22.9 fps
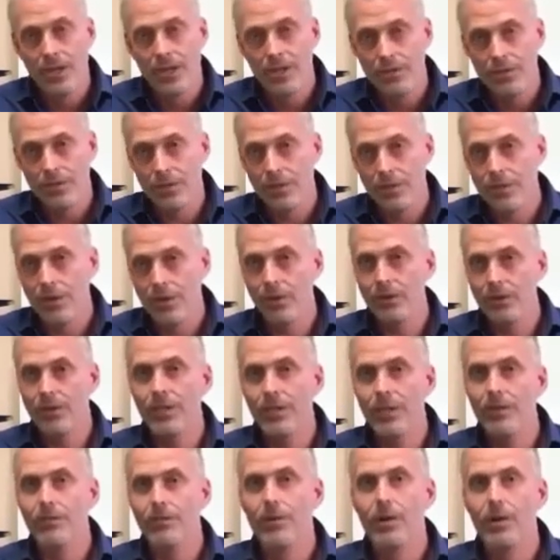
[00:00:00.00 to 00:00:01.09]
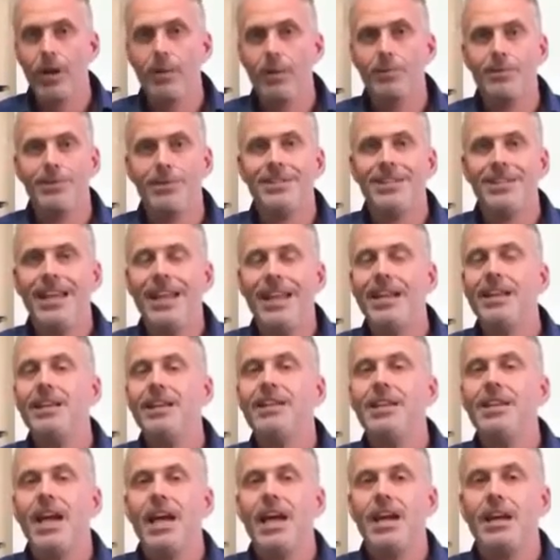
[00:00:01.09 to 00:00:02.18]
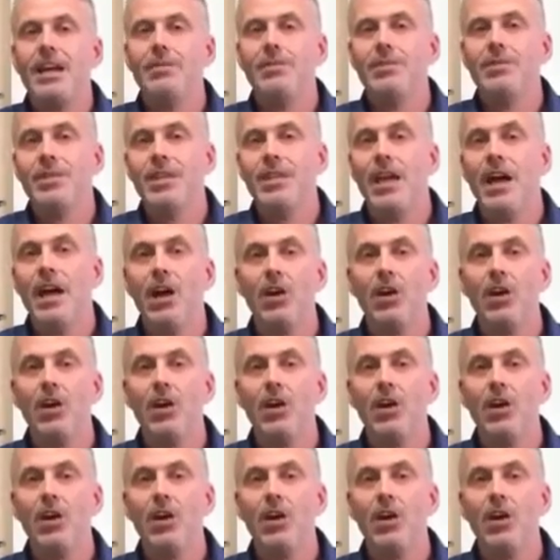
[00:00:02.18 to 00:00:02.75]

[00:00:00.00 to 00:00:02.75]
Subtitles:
so that they'll deliver up to 10 times the